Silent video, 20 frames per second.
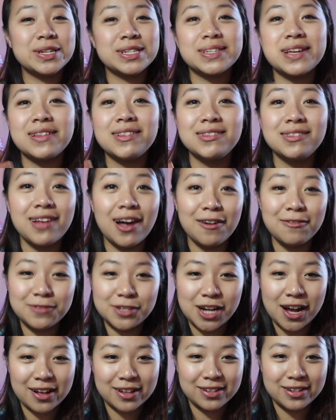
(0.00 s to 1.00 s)
because I love
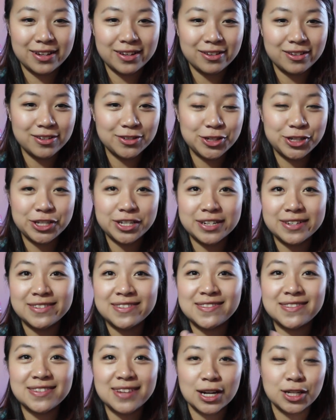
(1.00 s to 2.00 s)
Jaclyn Hill. She is
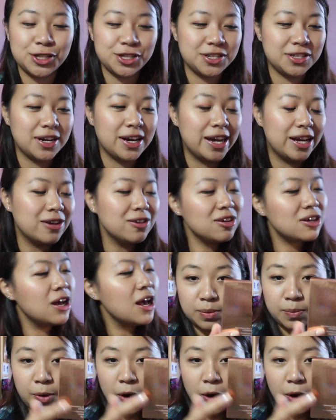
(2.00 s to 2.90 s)
such an idol. The